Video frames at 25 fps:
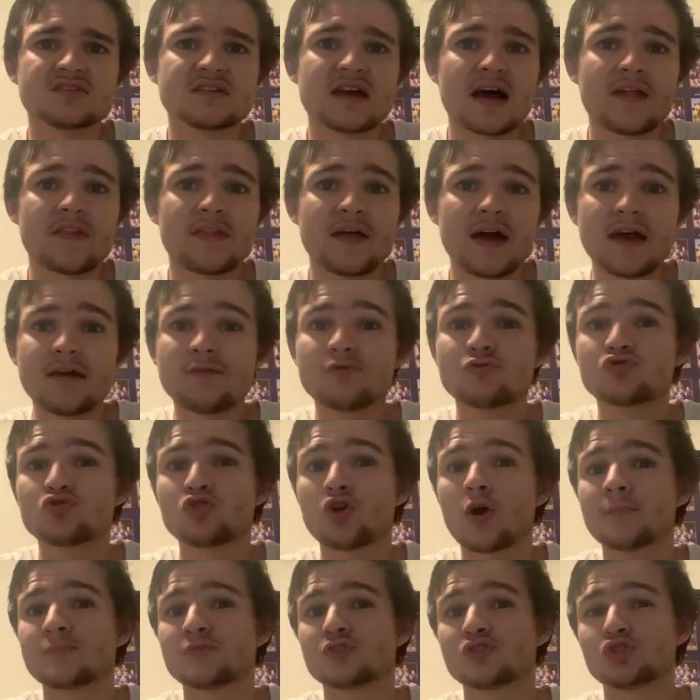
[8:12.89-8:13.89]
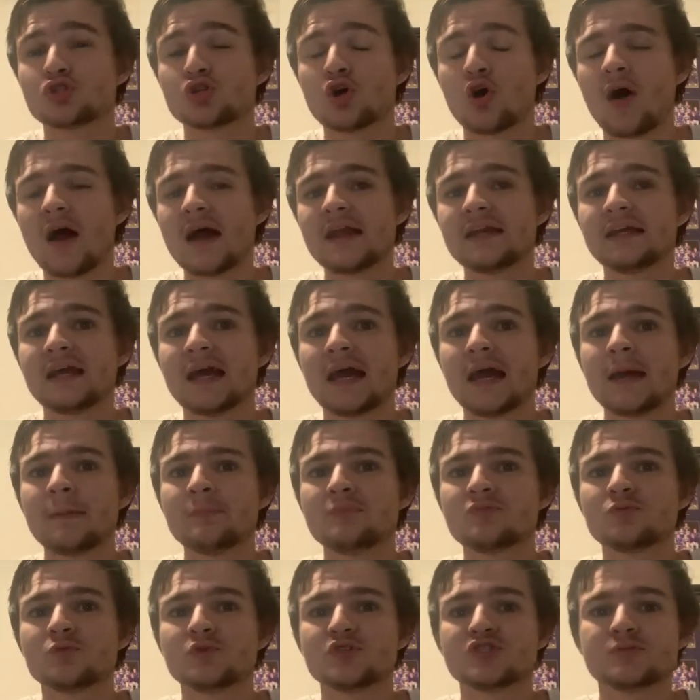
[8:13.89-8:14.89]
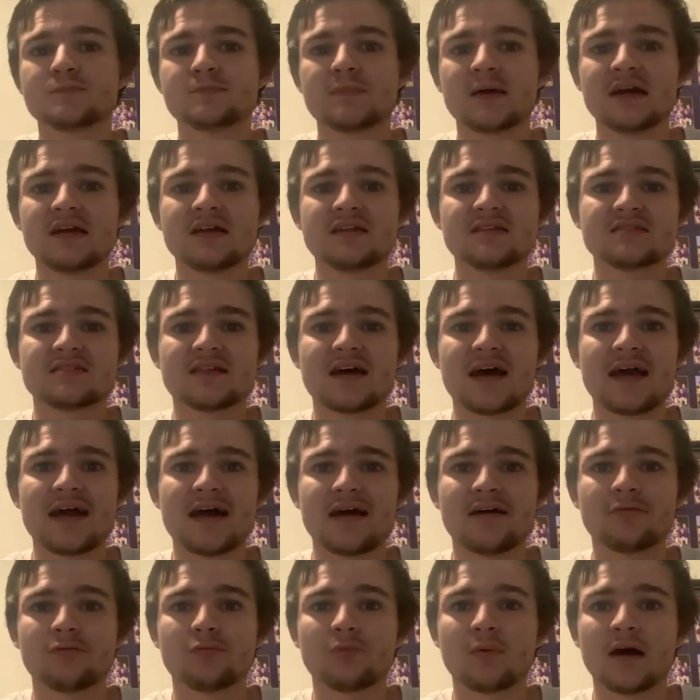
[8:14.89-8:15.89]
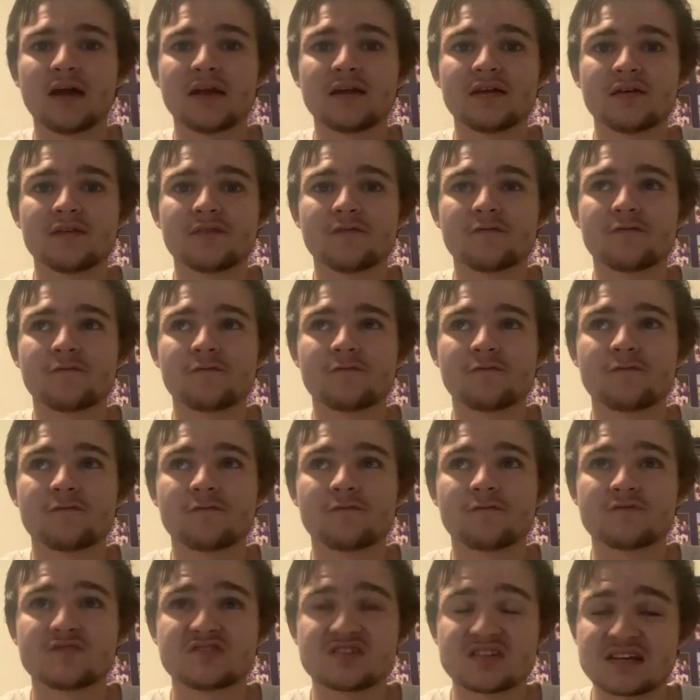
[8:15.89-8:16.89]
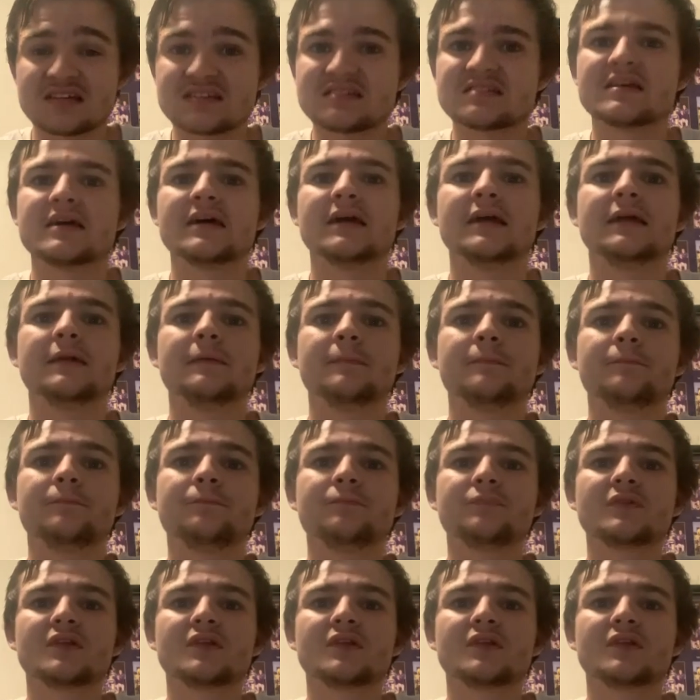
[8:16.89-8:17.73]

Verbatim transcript: Now they've dropped nine games, which means they have won 16.